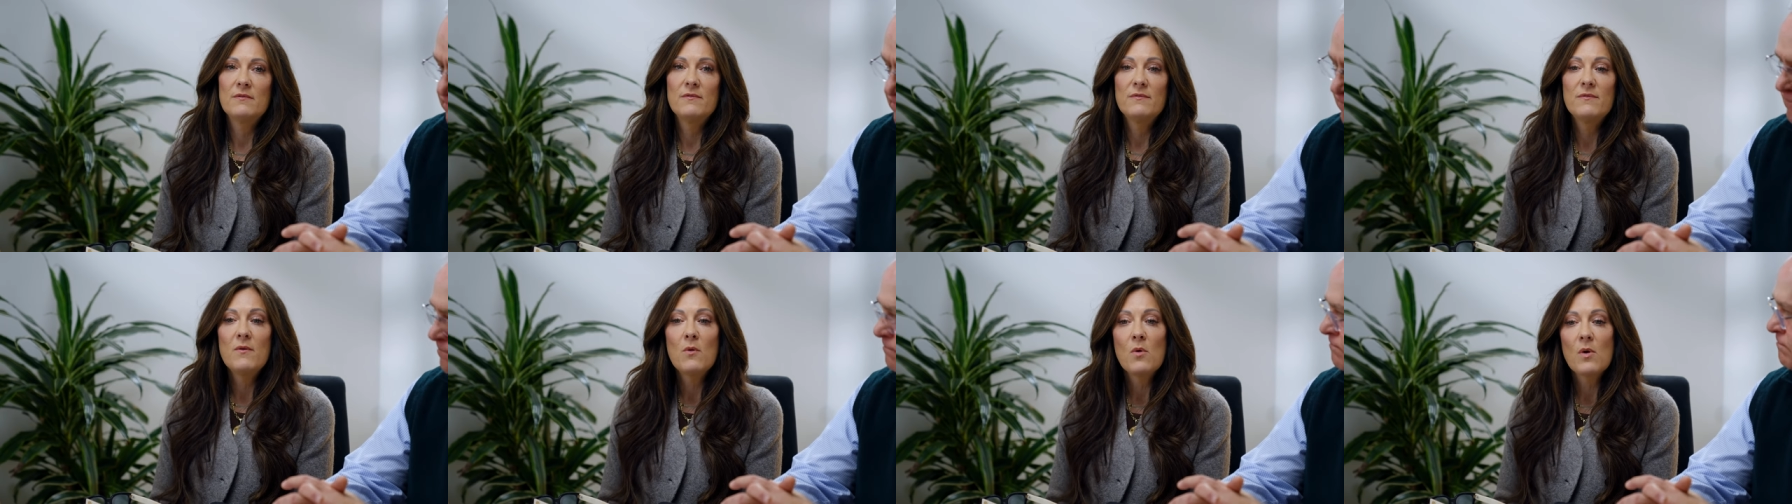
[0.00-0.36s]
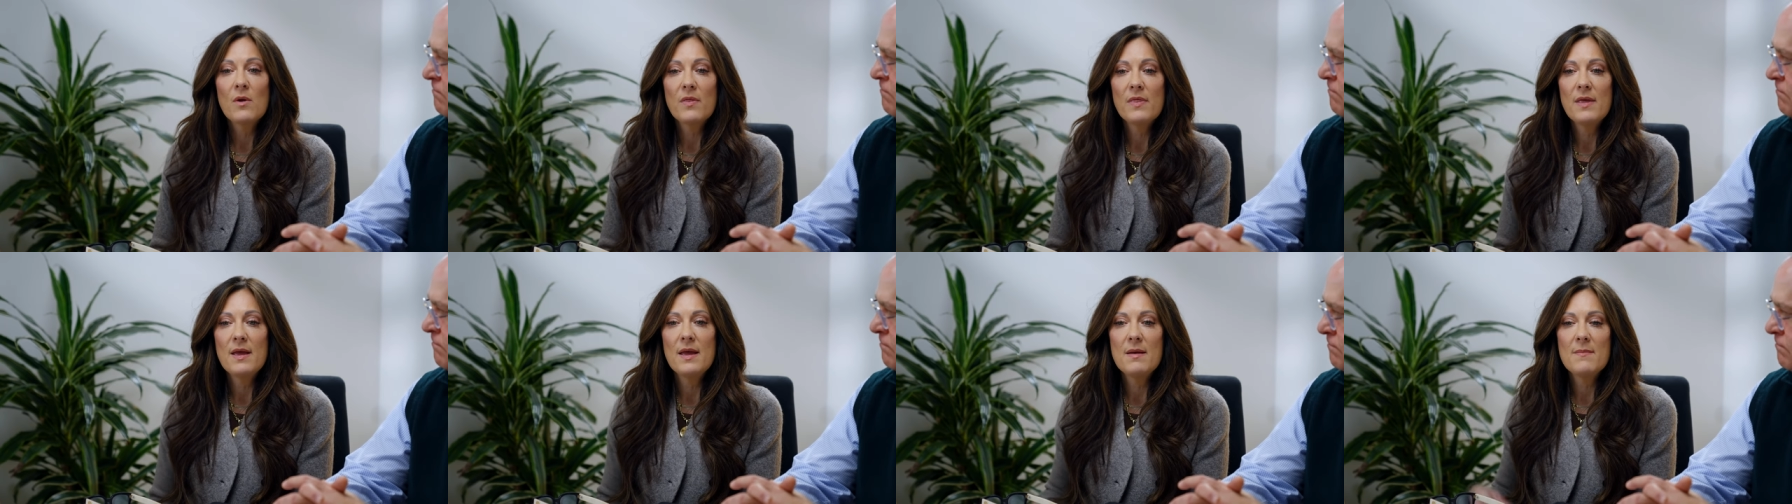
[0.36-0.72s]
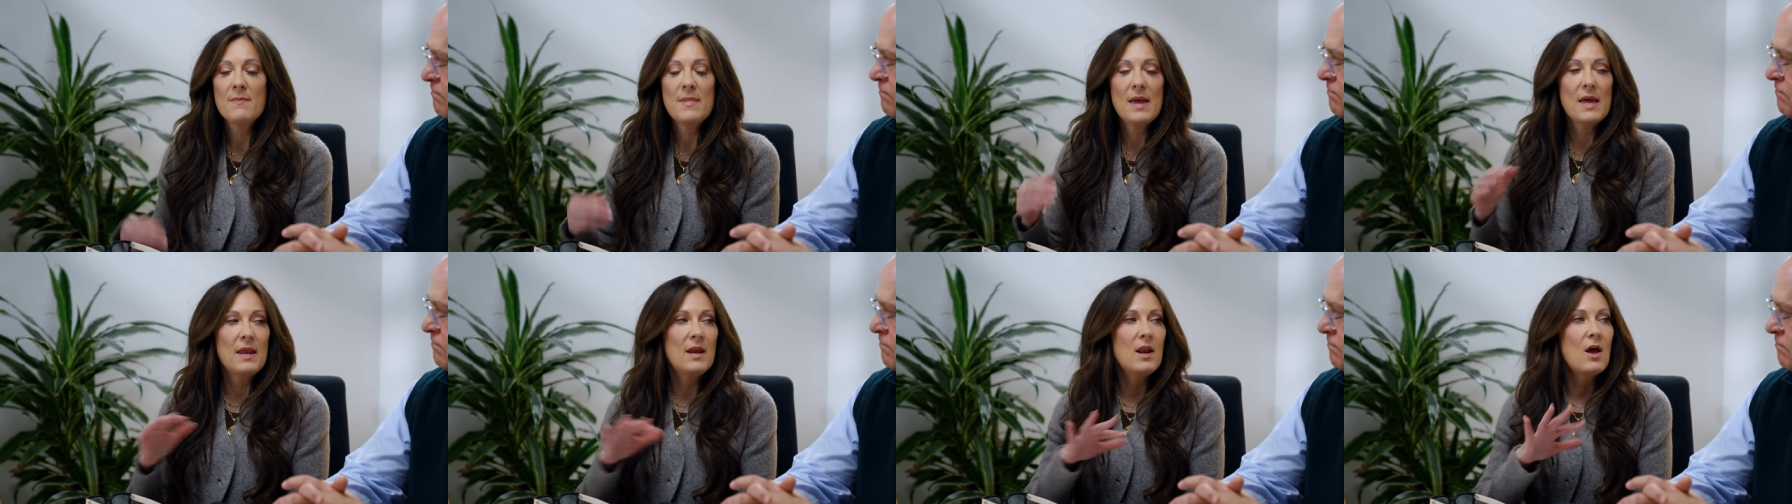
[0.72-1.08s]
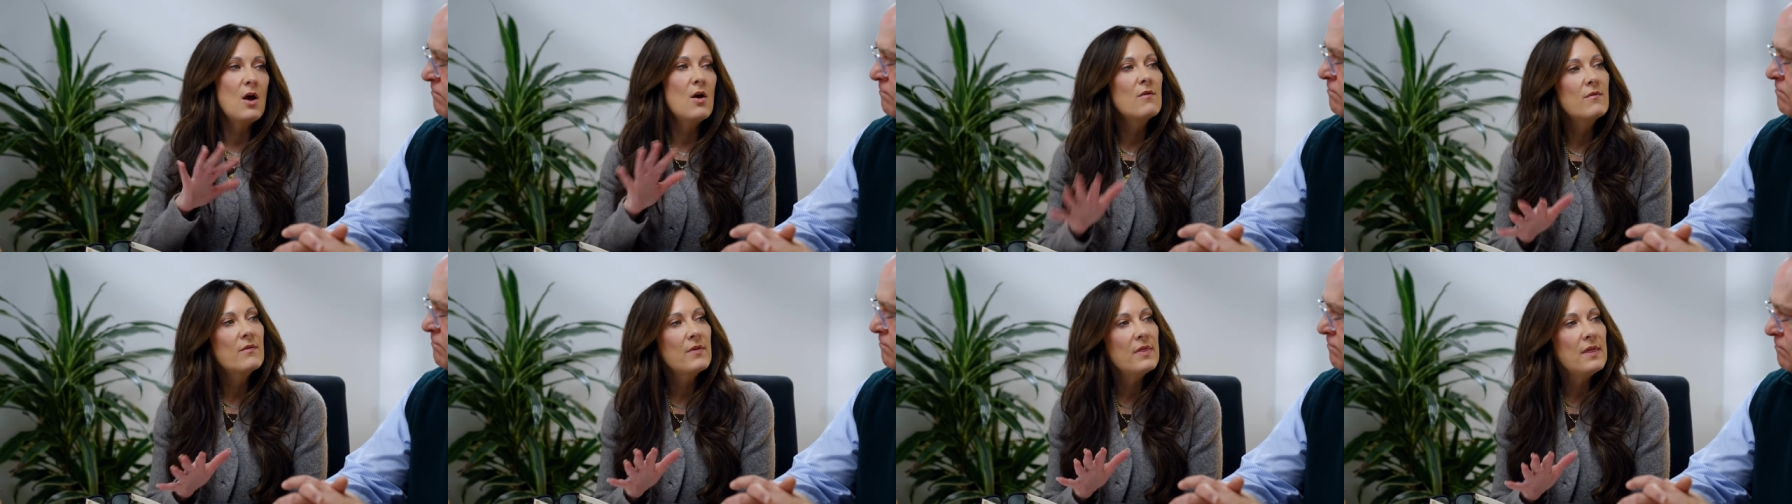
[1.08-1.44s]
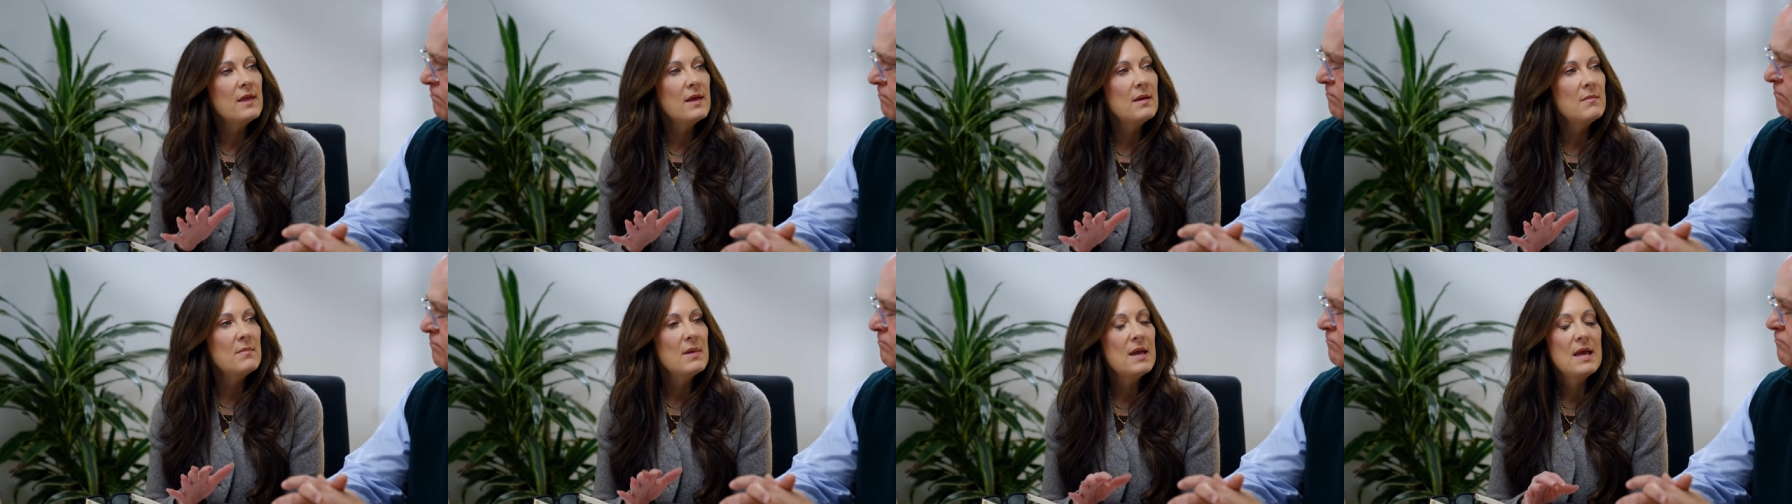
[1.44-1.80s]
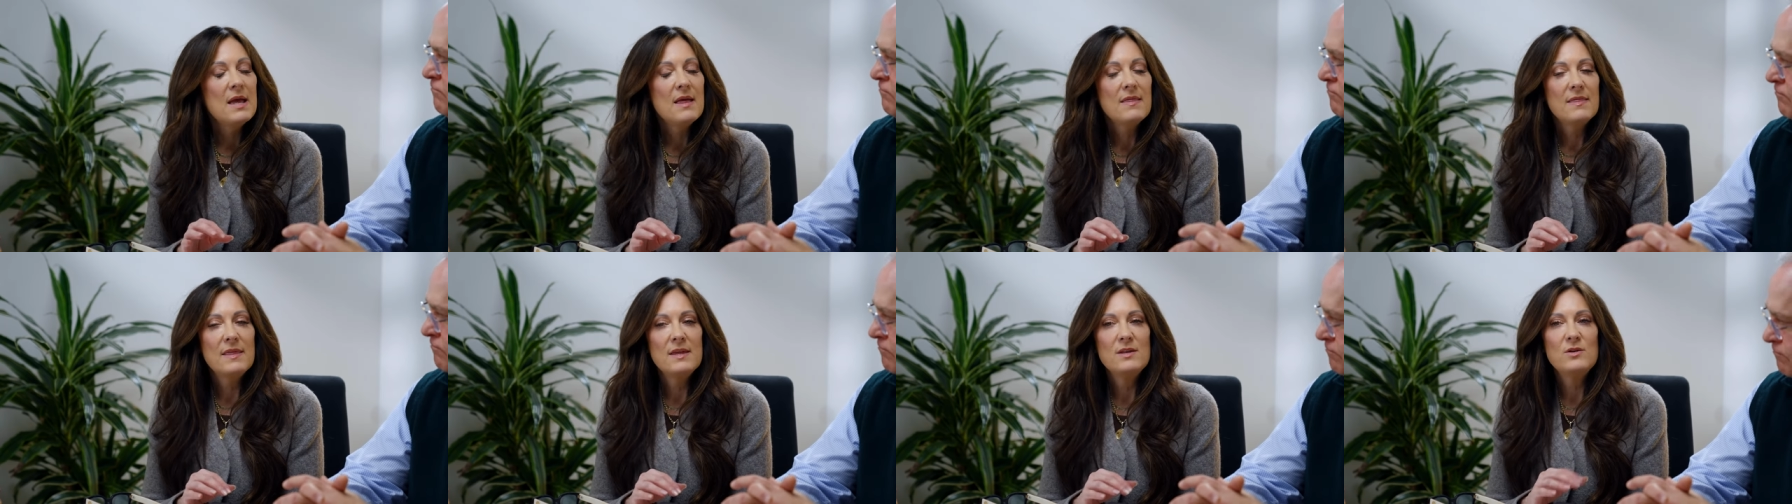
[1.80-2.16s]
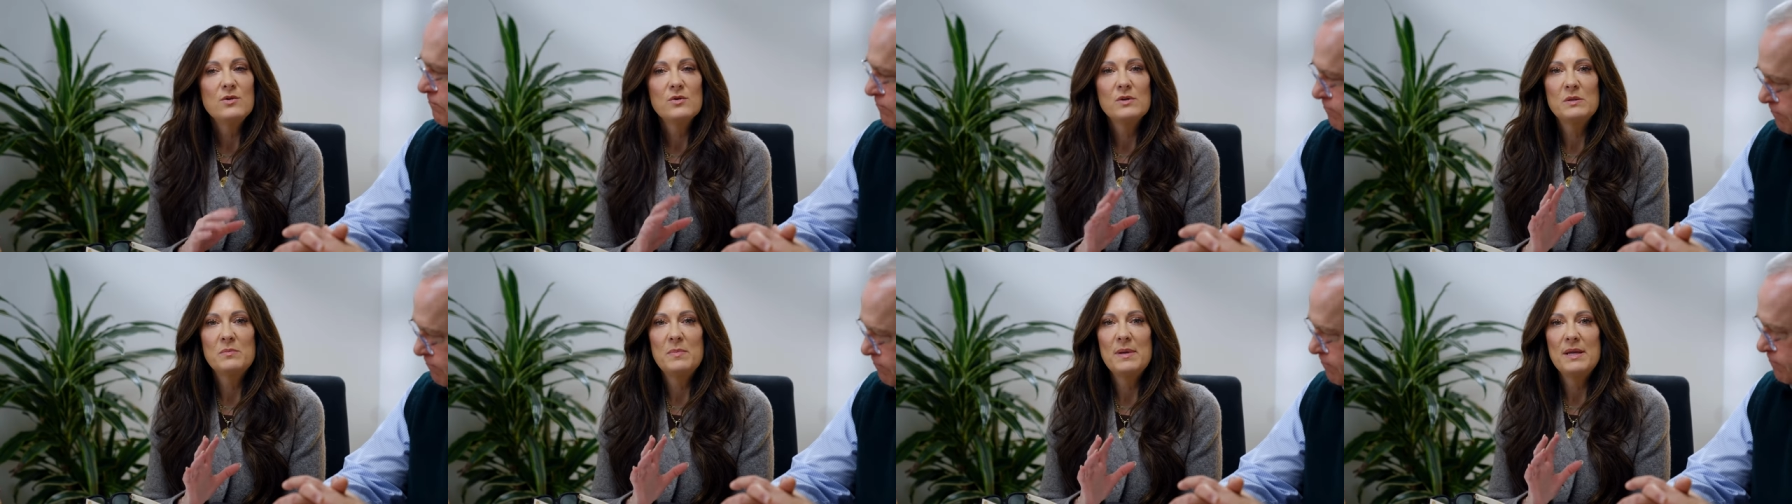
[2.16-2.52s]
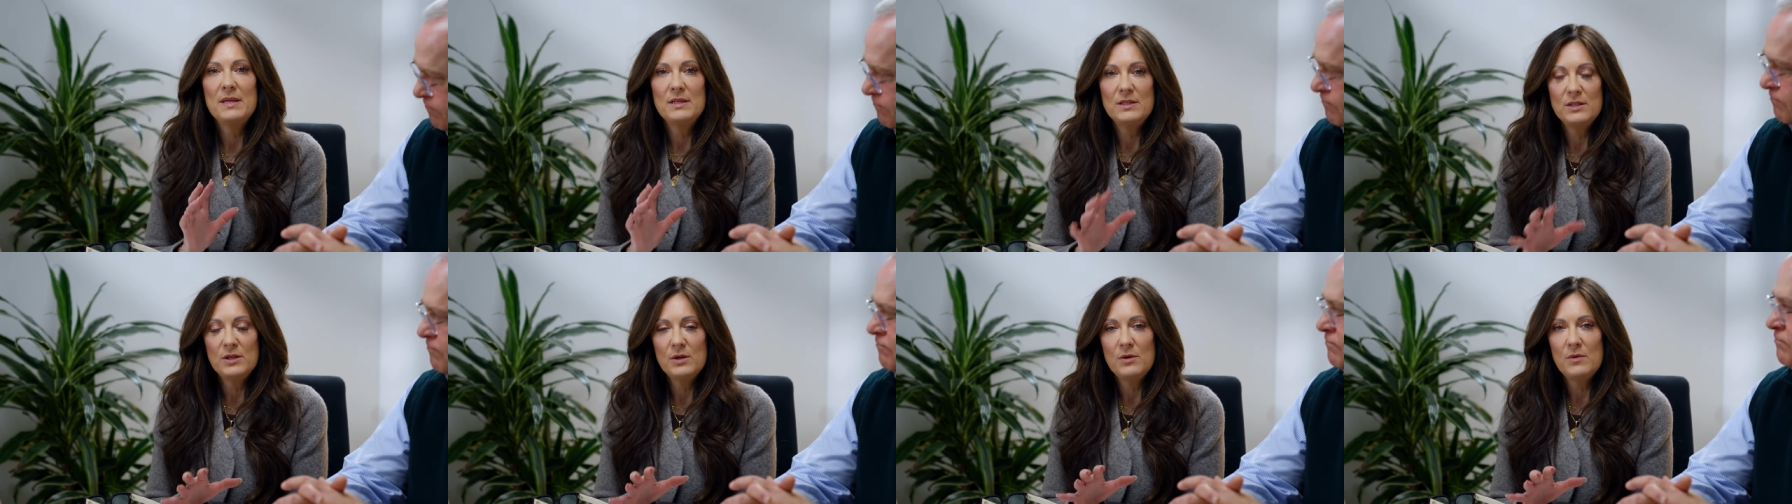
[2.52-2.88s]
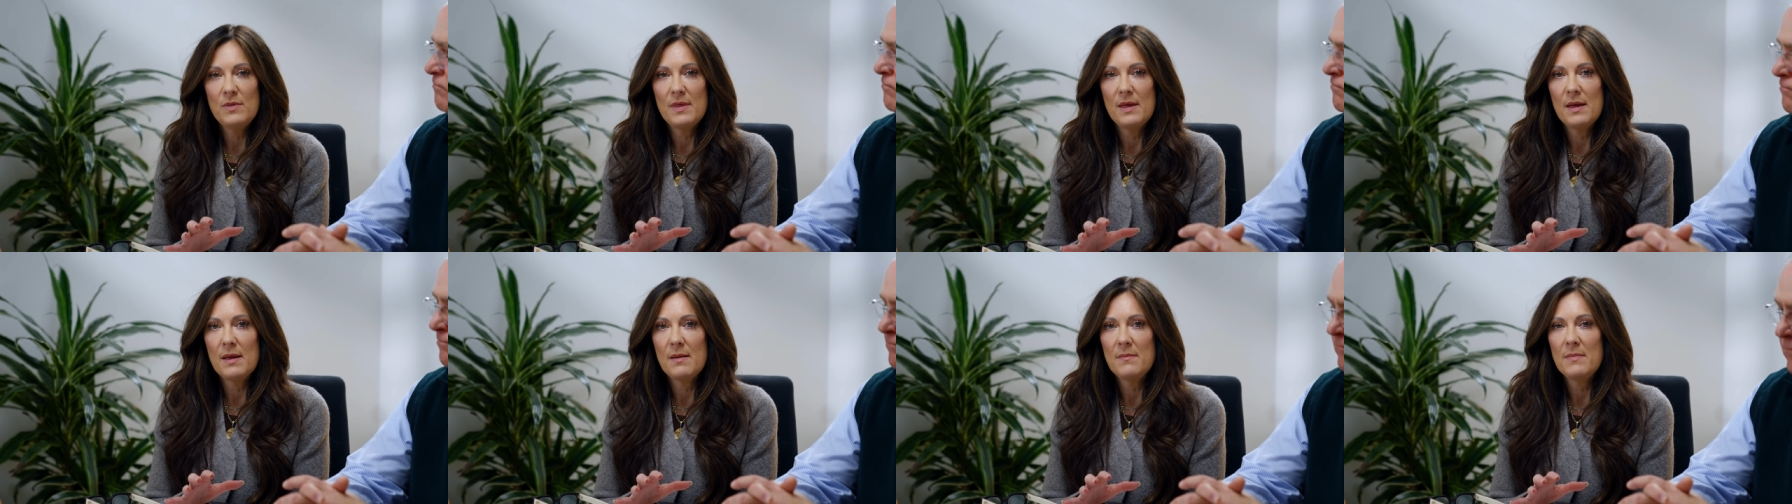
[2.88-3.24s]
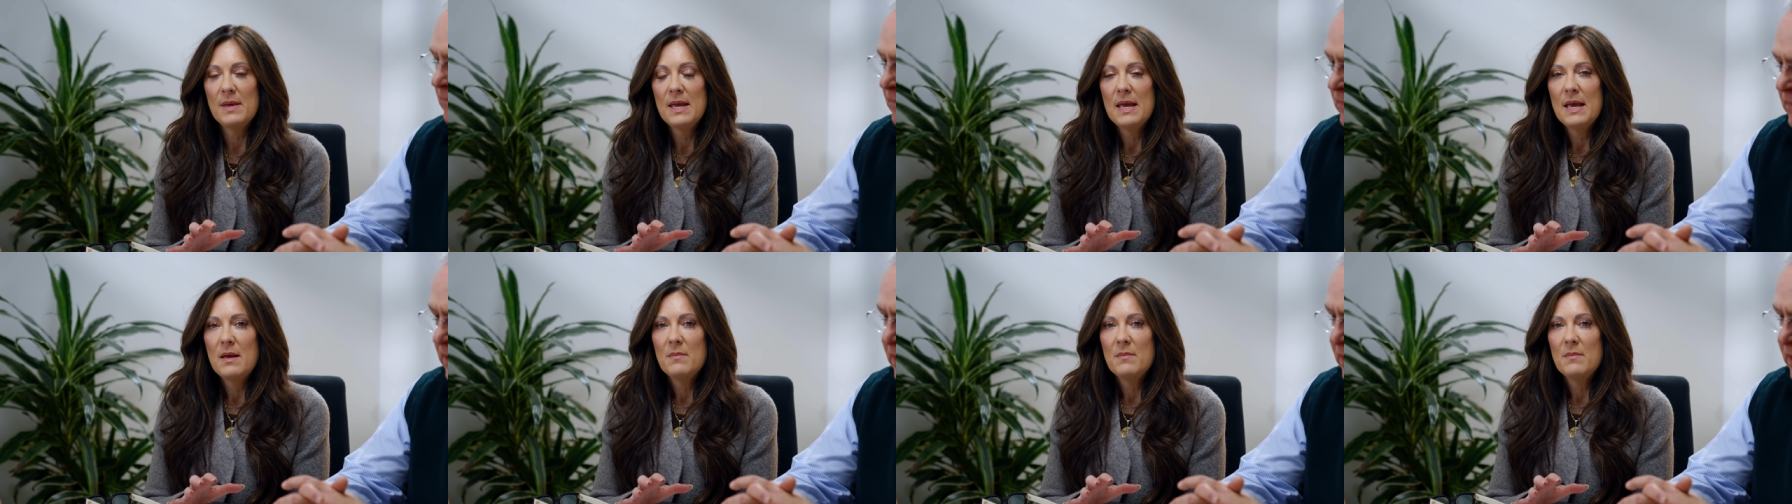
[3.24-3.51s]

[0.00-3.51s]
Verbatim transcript: for them and over them then you'll speak to them.